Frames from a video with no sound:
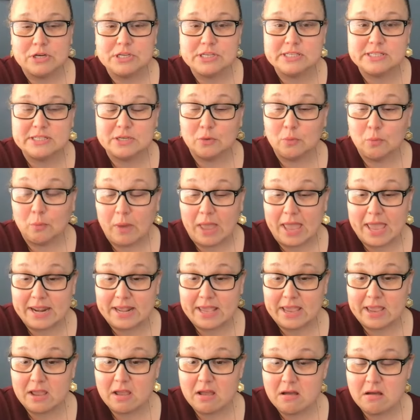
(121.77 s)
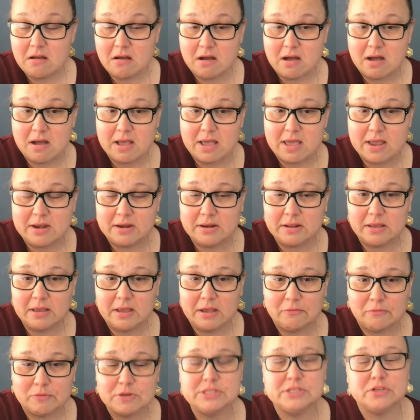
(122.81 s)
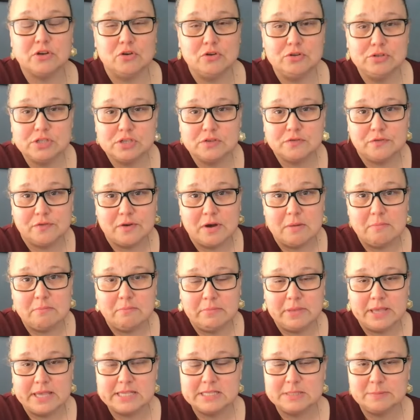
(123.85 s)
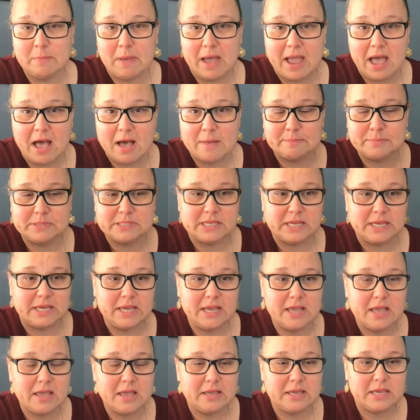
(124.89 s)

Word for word: we're still waiting on results from his biopsy.